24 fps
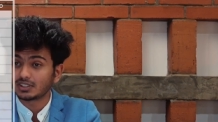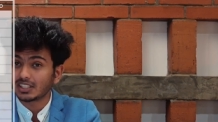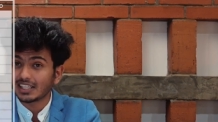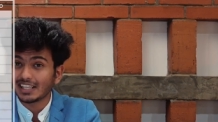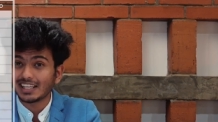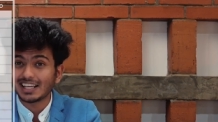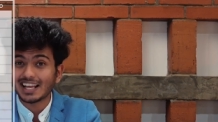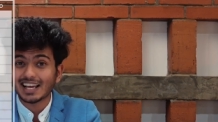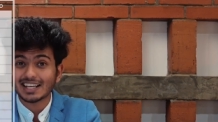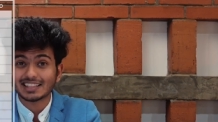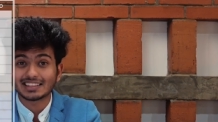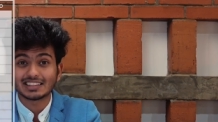three
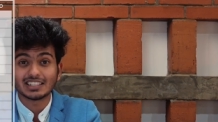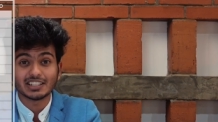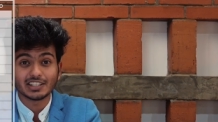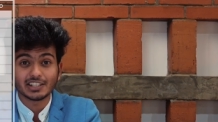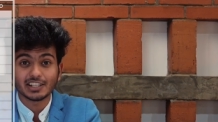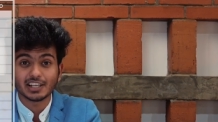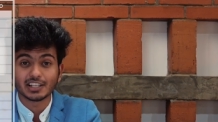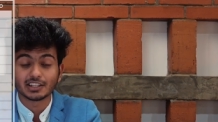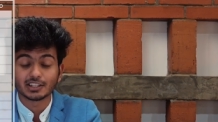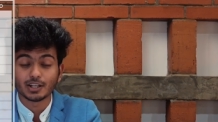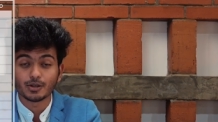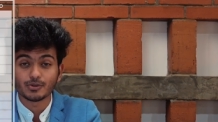lakh
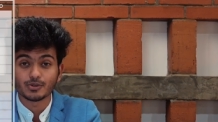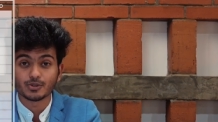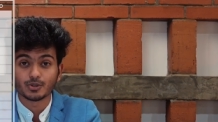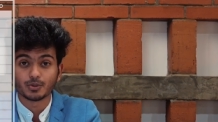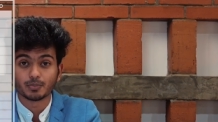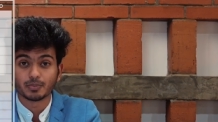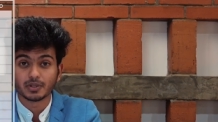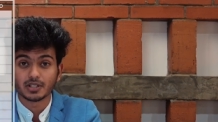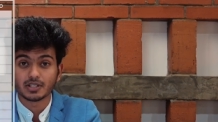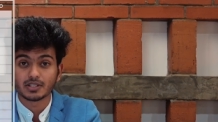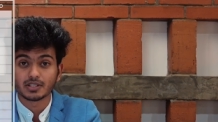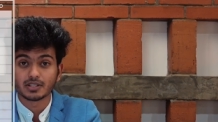thirty-eight thousand
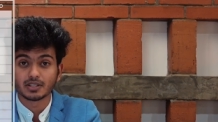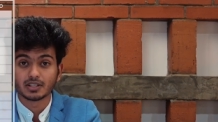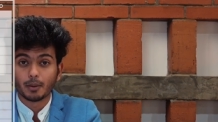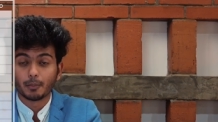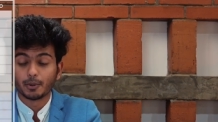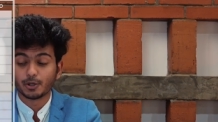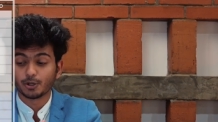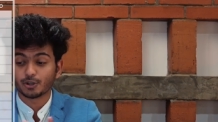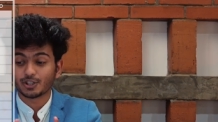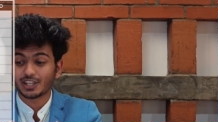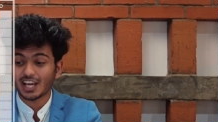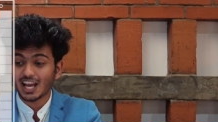rupees,
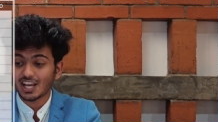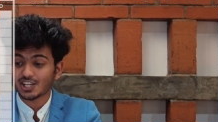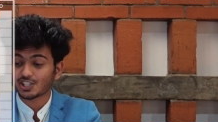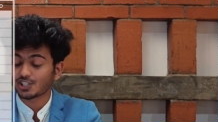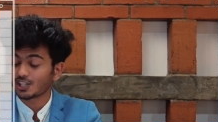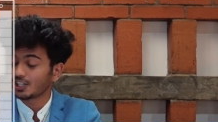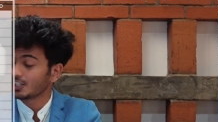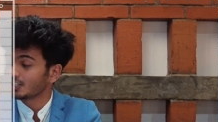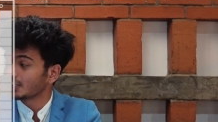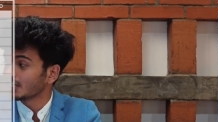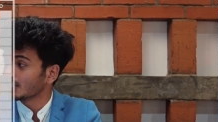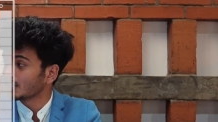but your cash
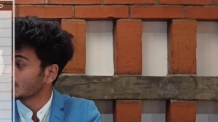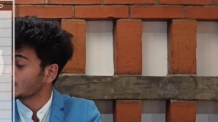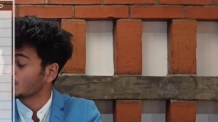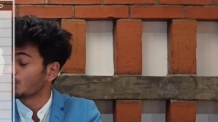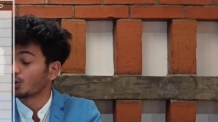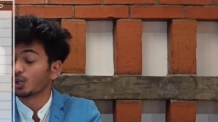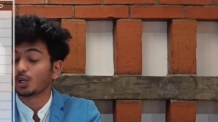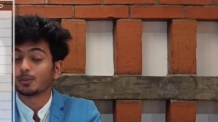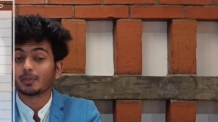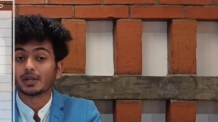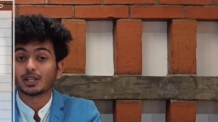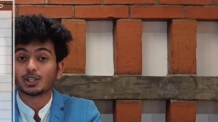retained is
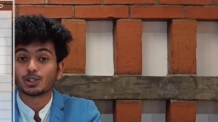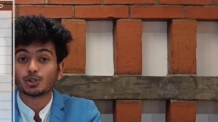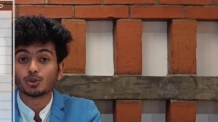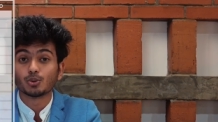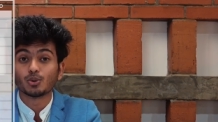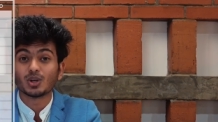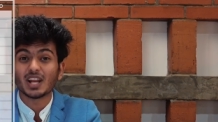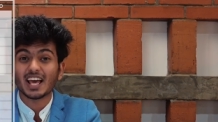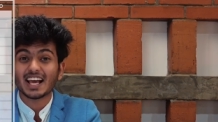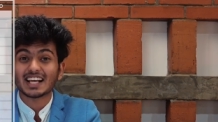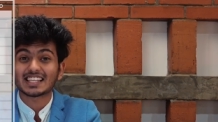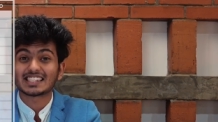going to be
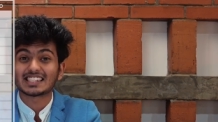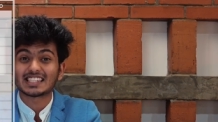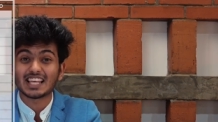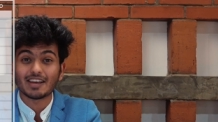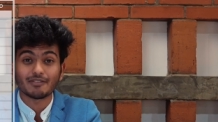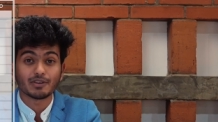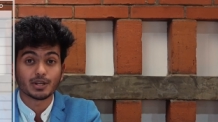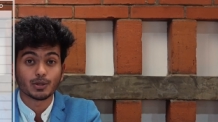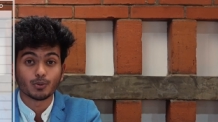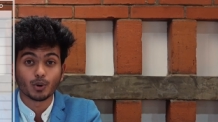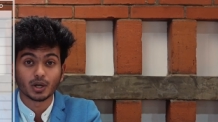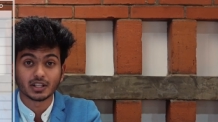two lakh
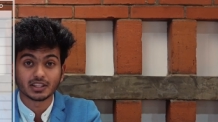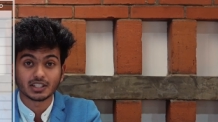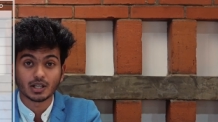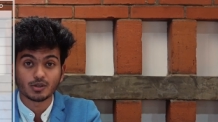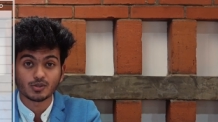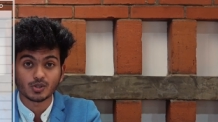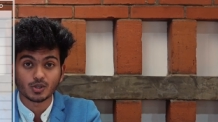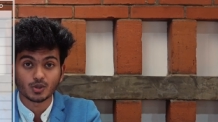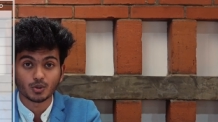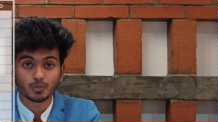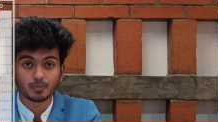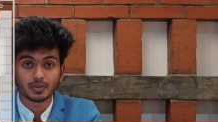seventy-one
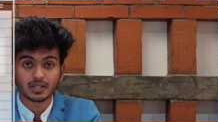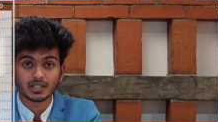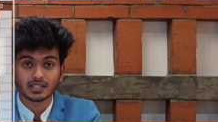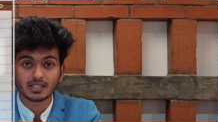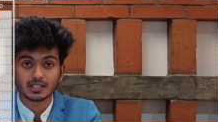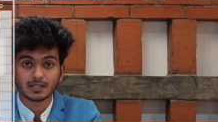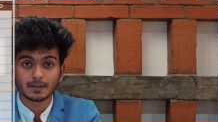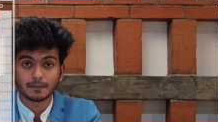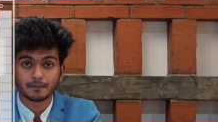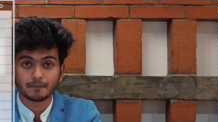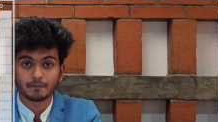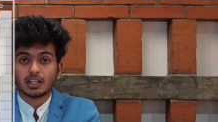thousand
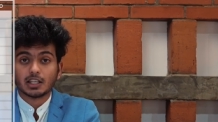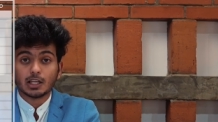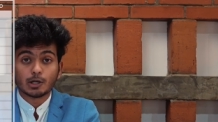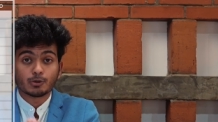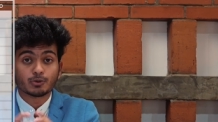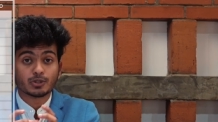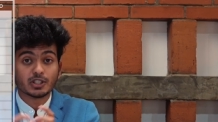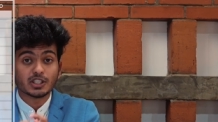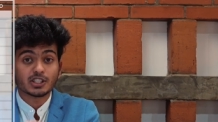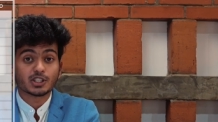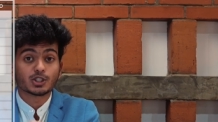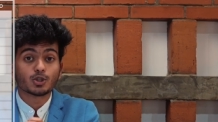rupees.
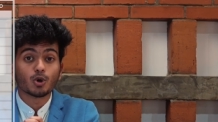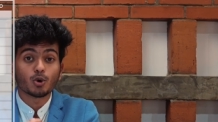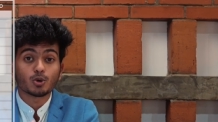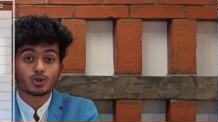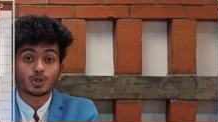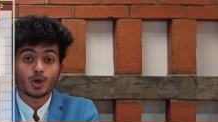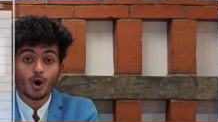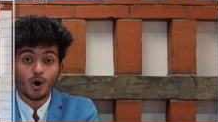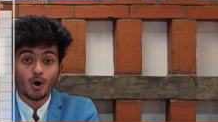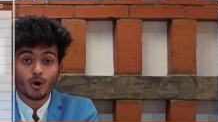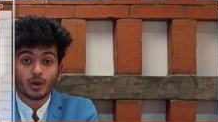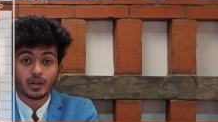Now this
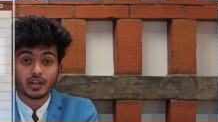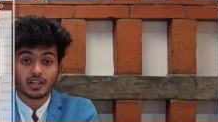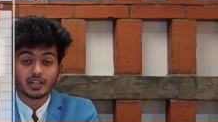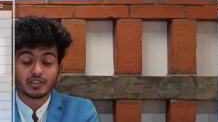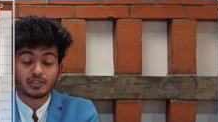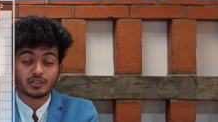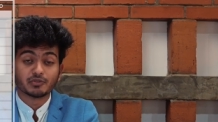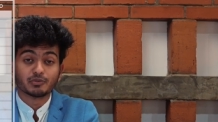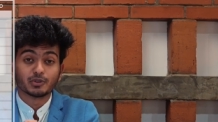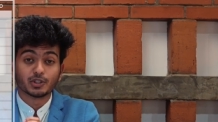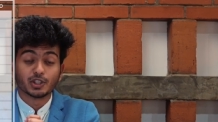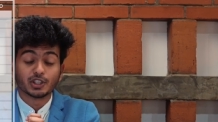goes on.
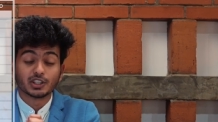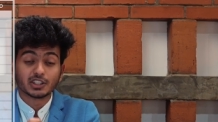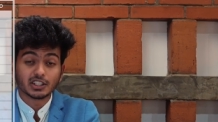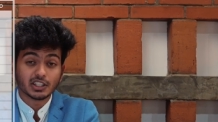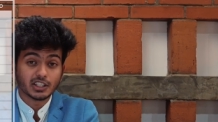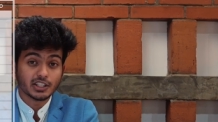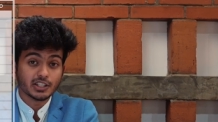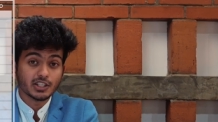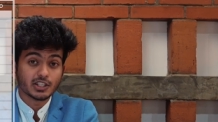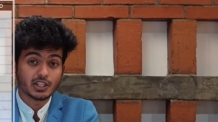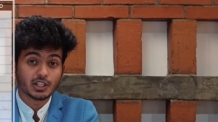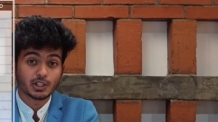For the
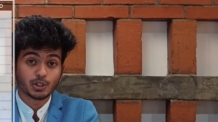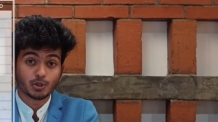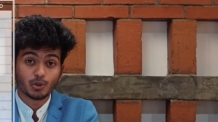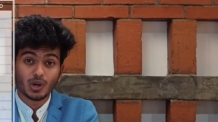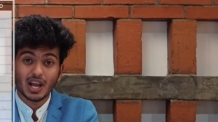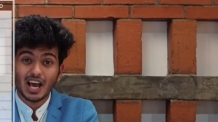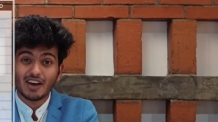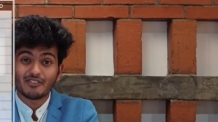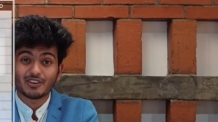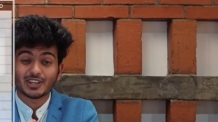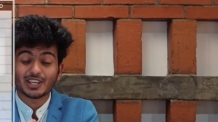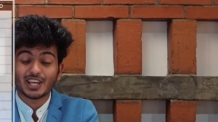third year,
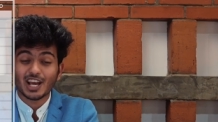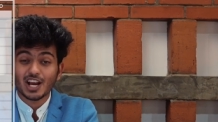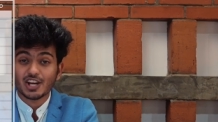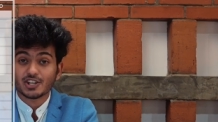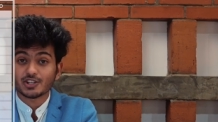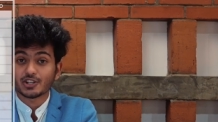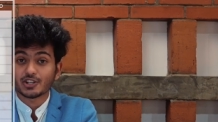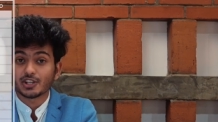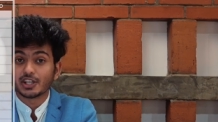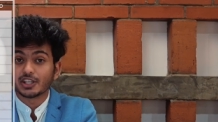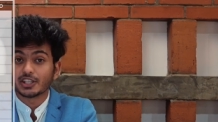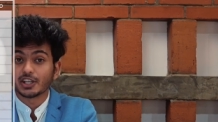you'll have a
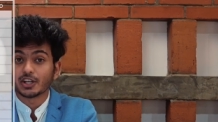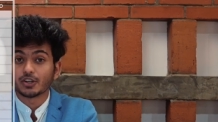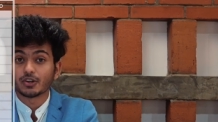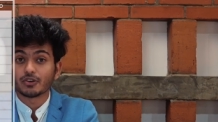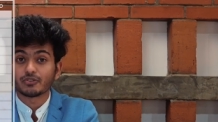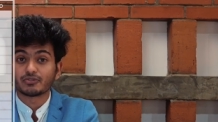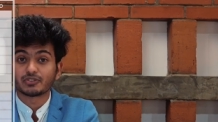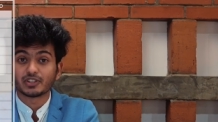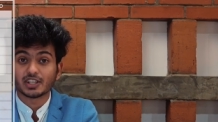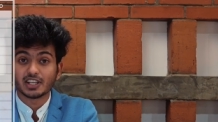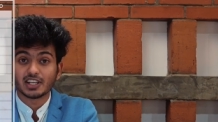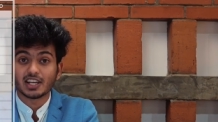cash retained
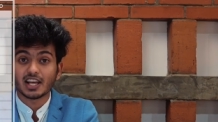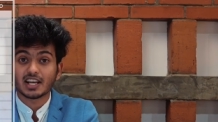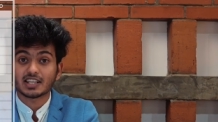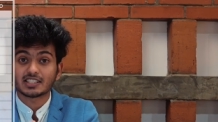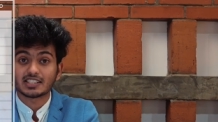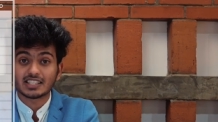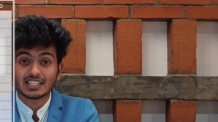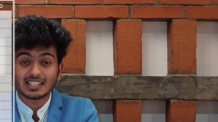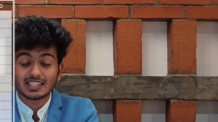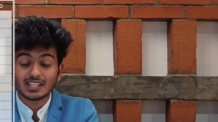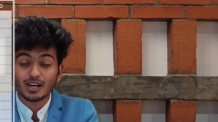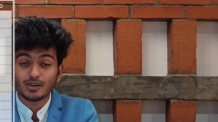of three lakh
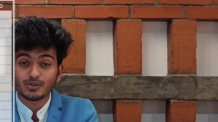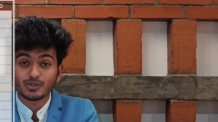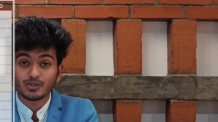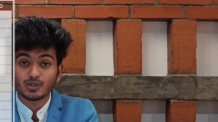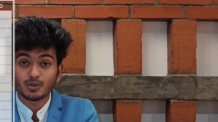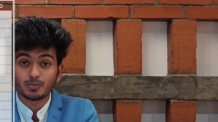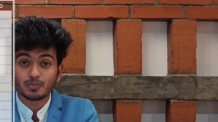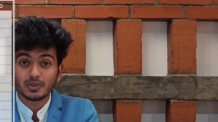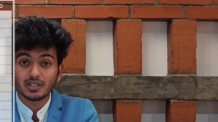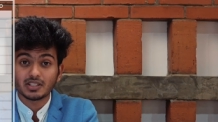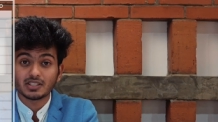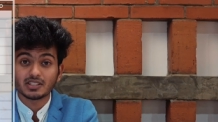six thousand
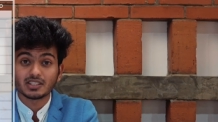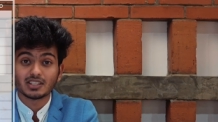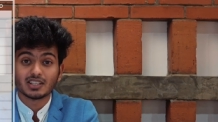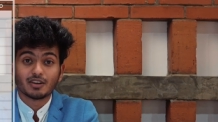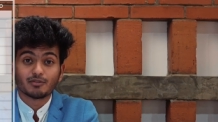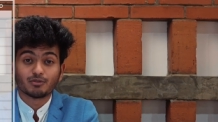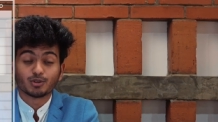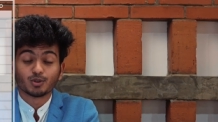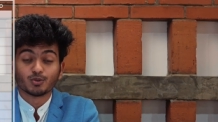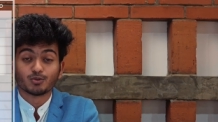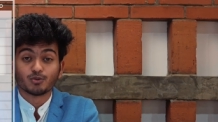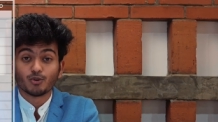rupees.
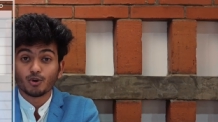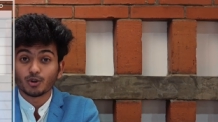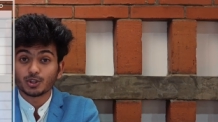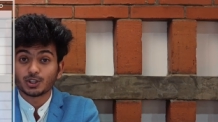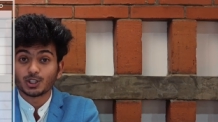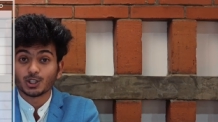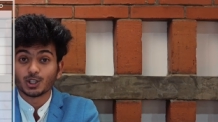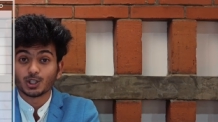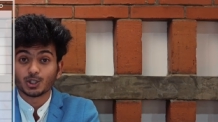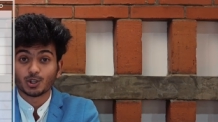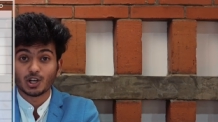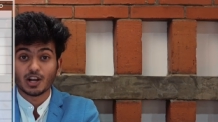For the fourth
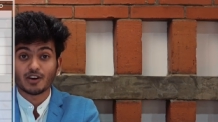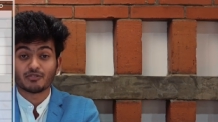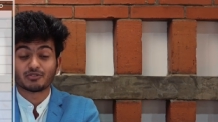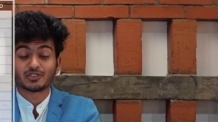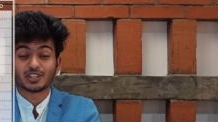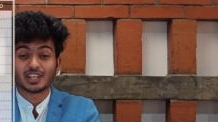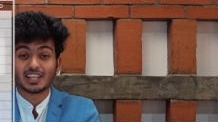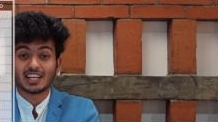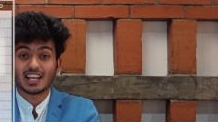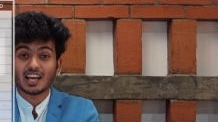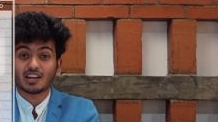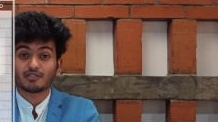year, you'll have
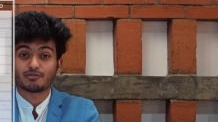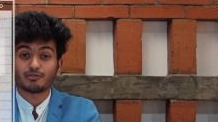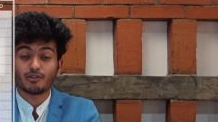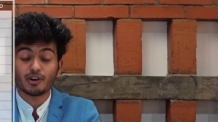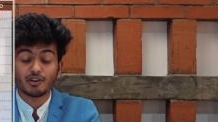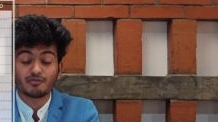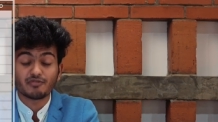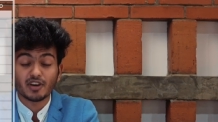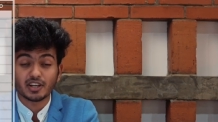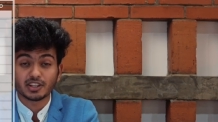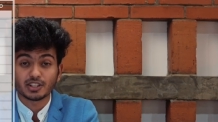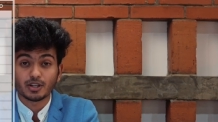three lakh
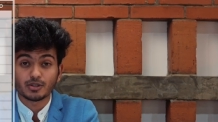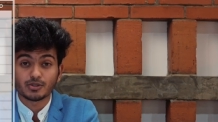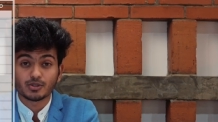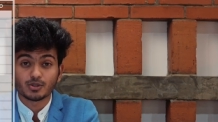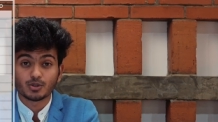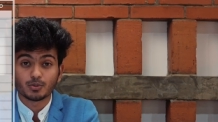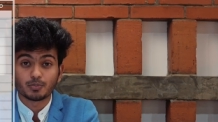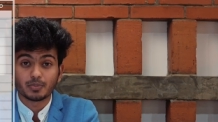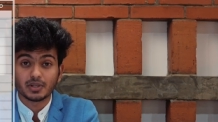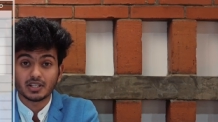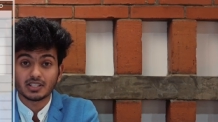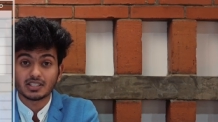forty-five
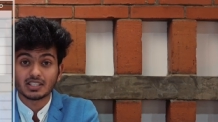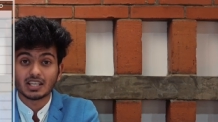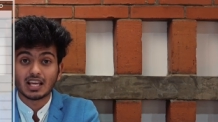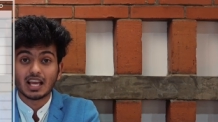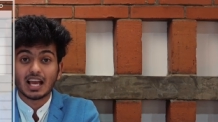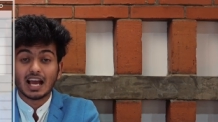thousand rupees,